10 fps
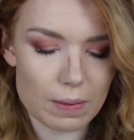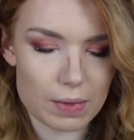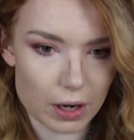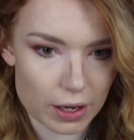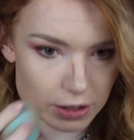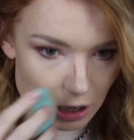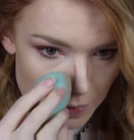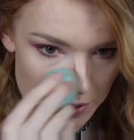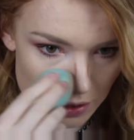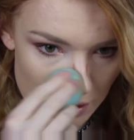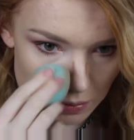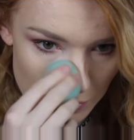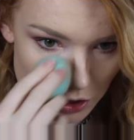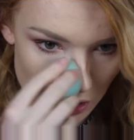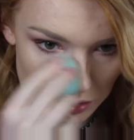don't remember the last time I did this
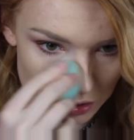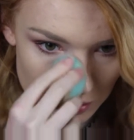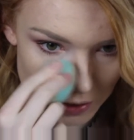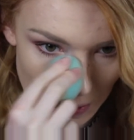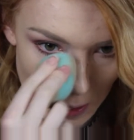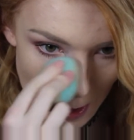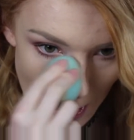much contouring.